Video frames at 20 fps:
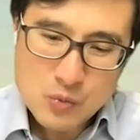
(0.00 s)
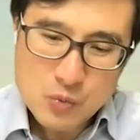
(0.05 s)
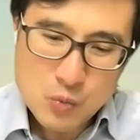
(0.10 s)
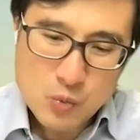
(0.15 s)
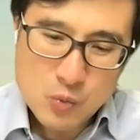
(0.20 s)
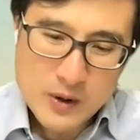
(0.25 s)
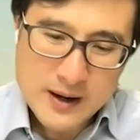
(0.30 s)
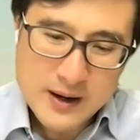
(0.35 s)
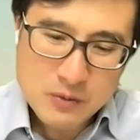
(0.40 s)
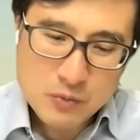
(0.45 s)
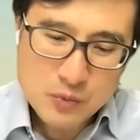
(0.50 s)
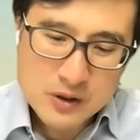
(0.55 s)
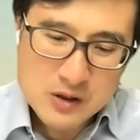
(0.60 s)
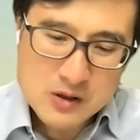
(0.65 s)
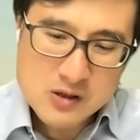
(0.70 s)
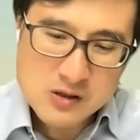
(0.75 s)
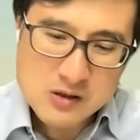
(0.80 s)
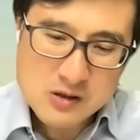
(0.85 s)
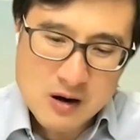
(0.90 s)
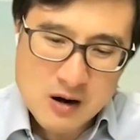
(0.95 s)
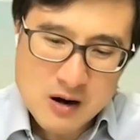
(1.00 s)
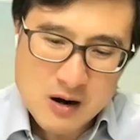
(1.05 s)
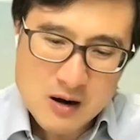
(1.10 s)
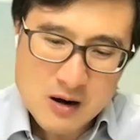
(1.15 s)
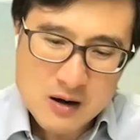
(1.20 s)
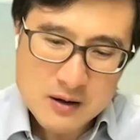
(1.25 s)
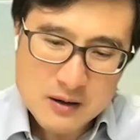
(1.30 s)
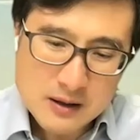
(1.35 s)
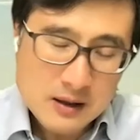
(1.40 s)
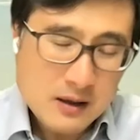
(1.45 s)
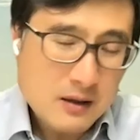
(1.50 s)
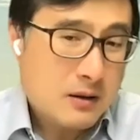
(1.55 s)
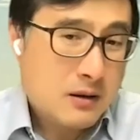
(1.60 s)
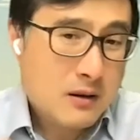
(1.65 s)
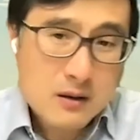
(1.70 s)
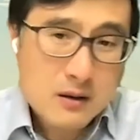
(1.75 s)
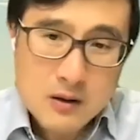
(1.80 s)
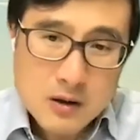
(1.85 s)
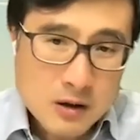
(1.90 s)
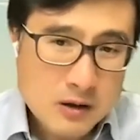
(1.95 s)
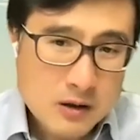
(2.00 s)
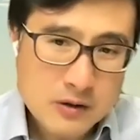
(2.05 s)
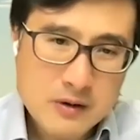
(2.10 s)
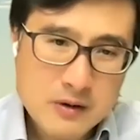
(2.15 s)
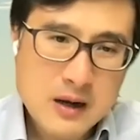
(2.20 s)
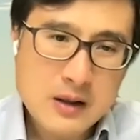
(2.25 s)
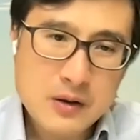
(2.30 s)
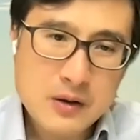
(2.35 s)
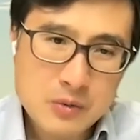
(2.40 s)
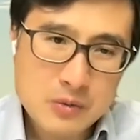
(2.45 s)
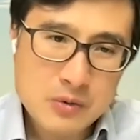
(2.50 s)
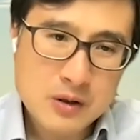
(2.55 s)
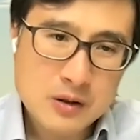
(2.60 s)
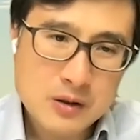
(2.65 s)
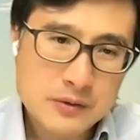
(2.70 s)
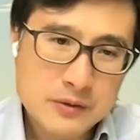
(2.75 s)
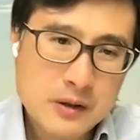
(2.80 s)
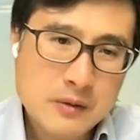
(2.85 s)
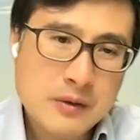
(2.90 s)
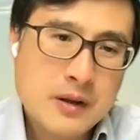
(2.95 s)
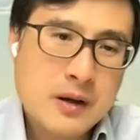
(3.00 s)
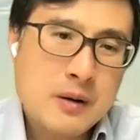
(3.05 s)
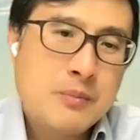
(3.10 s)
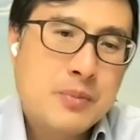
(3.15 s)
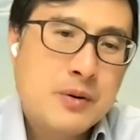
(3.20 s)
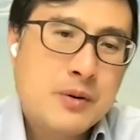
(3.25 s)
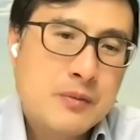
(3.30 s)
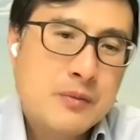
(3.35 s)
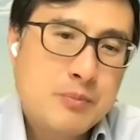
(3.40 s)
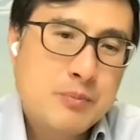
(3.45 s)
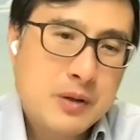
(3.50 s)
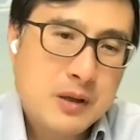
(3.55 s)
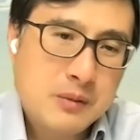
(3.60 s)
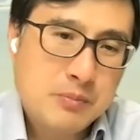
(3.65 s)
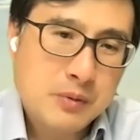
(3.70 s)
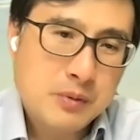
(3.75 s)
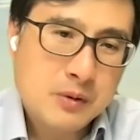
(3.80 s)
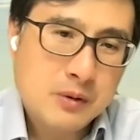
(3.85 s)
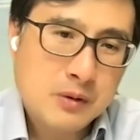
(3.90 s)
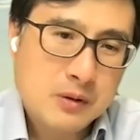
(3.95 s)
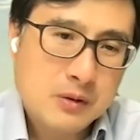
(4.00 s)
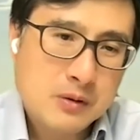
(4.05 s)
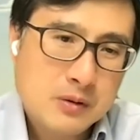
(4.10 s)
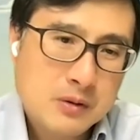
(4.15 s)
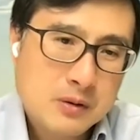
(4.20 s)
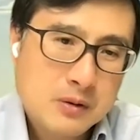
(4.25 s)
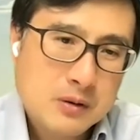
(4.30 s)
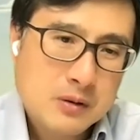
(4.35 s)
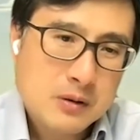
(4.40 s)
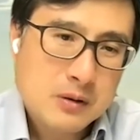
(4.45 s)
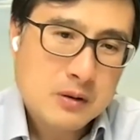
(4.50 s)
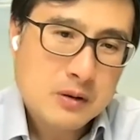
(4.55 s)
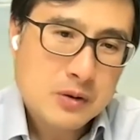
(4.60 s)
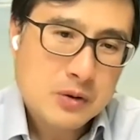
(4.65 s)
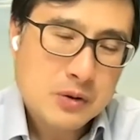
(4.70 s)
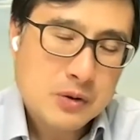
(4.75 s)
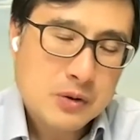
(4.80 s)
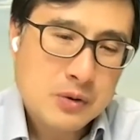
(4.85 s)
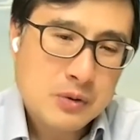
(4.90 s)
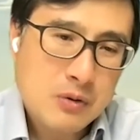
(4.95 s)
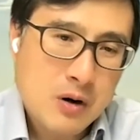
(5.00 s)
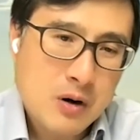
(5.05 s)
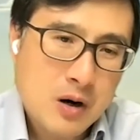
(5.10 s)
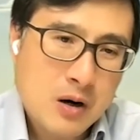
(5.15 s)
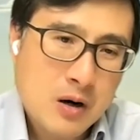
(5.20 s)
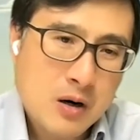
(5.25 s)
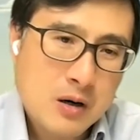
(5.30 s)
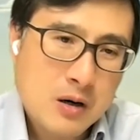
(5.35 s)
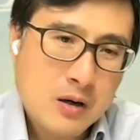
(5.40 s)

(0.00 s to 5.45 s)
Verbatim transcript: when we saw in all around the world, the number of people who